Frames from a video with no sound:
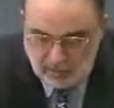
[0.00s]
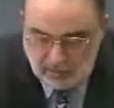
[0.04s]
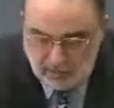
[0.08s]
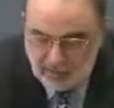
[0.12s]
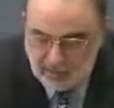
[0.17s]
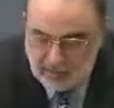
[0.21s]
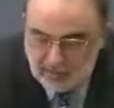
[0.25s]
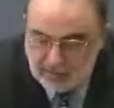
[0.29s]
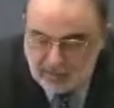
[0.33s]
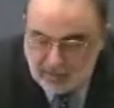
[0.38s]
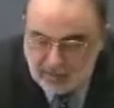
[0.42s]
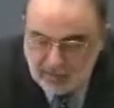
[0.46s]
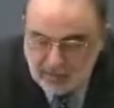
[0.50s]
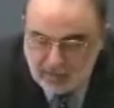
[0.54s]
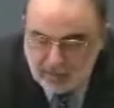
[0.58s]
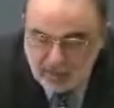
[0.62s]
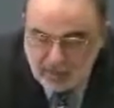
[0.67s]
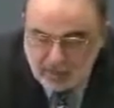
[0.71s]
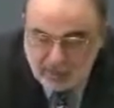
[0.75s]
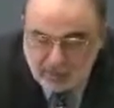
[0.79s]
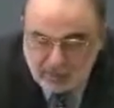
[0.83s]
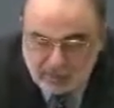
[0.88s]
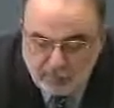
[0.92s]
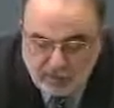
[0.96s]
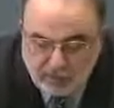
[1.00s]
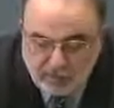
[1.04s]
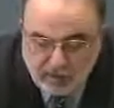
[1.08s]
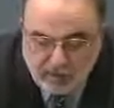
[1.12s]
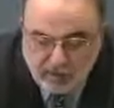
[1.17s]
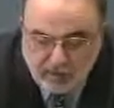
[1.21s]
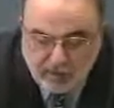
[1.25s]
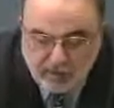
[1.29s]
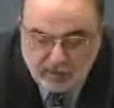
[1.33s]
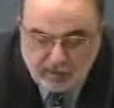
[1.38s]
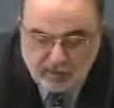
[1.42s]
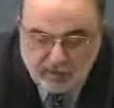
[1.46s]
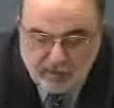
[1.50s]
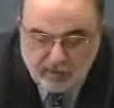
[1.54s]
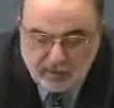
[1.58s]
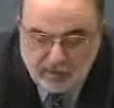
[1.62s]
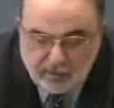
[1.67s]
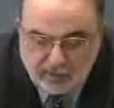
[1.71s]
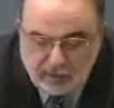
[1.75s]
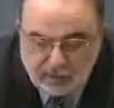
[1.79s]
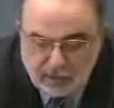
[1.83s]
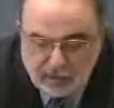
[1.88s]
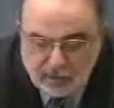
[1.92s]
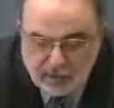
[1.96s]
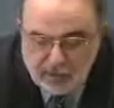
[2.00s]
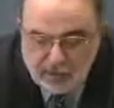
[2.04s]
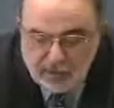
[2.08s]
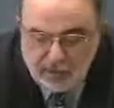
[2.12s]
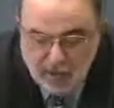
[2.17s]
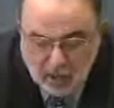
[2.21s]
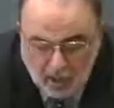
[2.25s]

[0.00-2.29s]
and second, the priest and the barber's